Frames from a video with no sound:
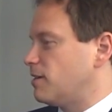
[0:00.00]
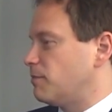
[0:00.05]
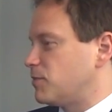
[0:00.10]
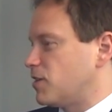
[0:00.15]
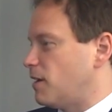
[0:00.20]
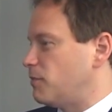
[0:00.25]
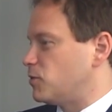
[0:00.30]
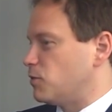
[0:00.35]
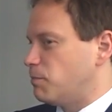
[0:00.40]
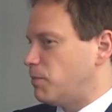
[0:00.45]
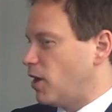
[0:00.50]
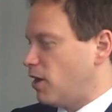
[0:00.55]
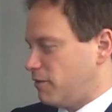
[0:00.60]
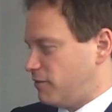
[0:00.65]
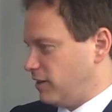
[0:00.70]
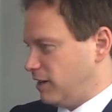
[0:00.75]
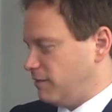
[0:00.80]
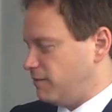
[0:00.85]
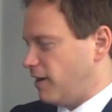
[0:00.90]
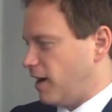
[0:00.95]
sometimes on
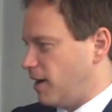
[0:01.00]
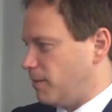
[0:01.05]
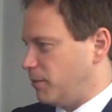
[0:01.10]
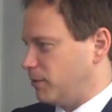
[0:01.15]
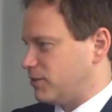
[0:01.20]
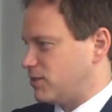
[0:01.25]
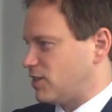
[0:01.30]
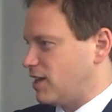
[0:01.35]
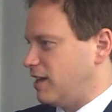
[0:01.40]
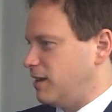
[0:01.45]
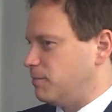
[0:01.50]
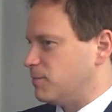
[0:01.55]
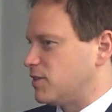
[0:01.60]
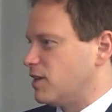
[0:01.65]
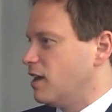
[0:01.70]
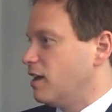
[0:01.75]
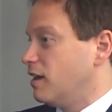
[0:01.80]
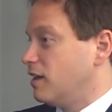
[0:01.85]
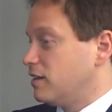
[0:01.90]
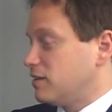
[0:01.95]
perfectly viable
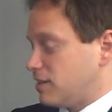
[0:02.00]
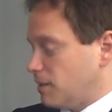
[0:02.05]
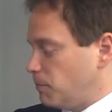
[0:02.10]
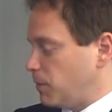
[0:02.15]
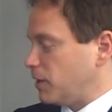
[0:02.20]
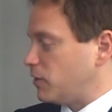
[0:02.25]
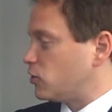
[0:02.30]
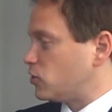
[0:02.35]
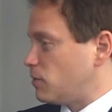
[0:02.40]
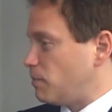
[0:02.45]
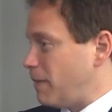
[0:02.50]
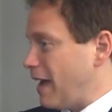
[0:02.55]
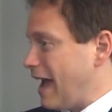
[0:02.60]
schemes, simply because a